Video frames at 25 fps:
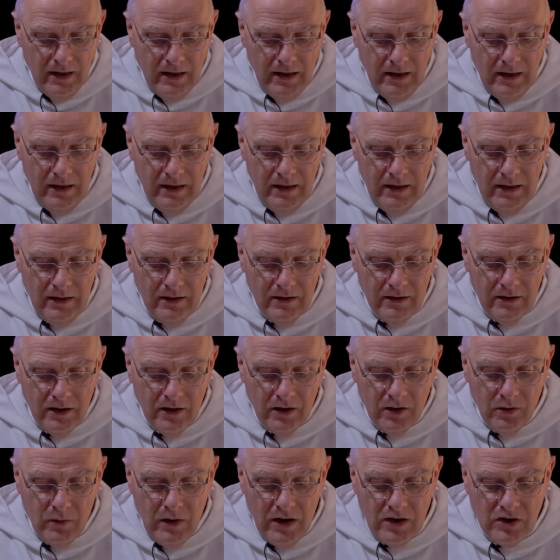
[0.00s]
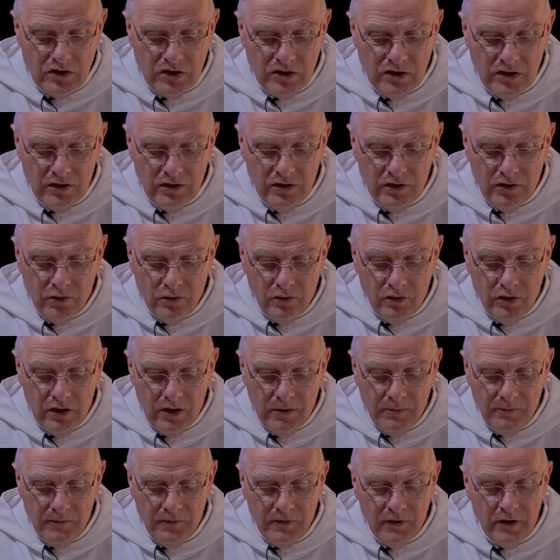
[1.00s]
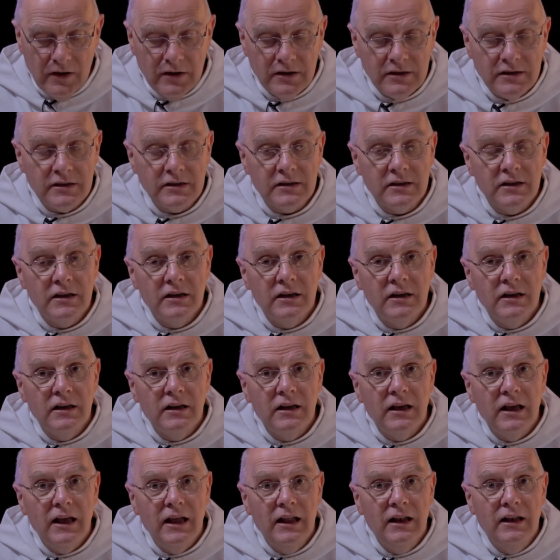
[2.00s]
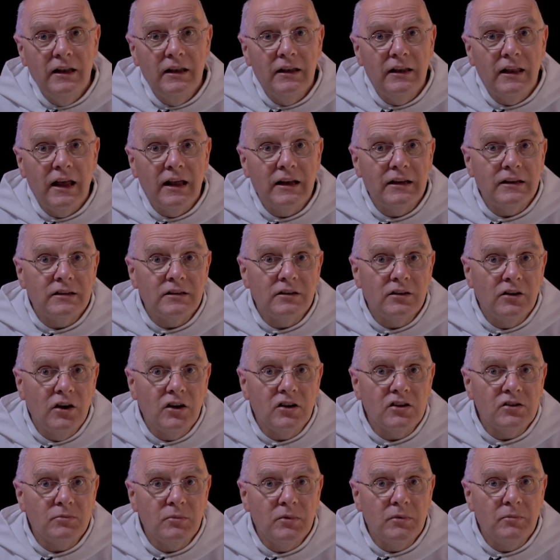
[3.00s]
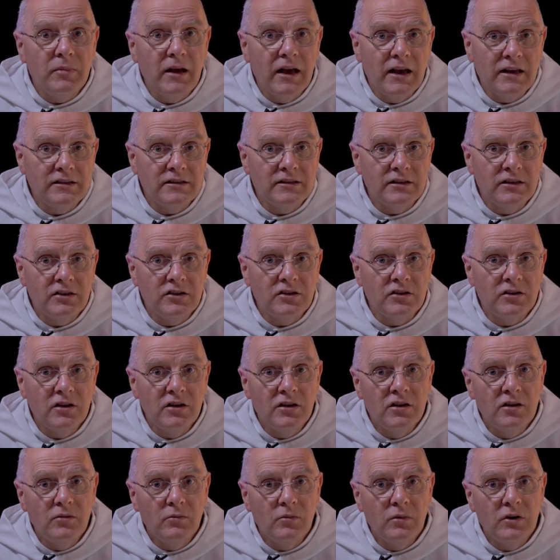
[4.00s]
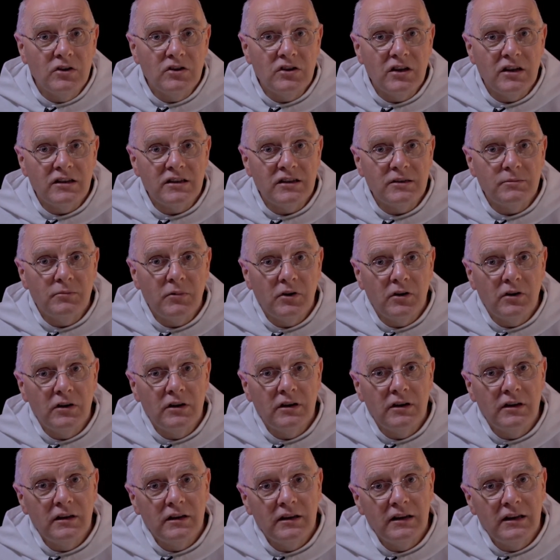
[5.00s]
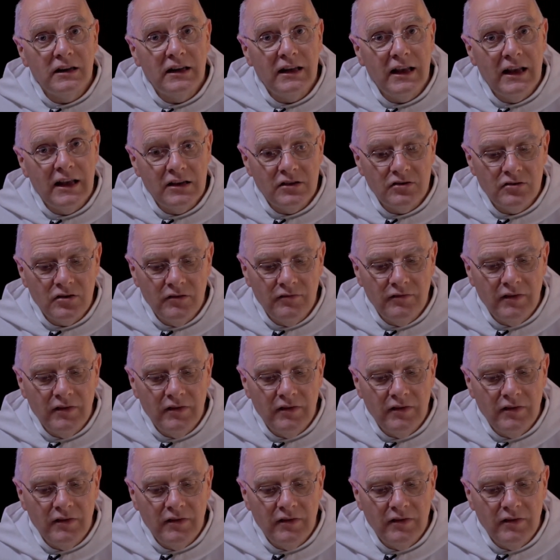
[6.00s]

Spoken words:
I hear a question thrown up for us in that gospel passage which has spurred today's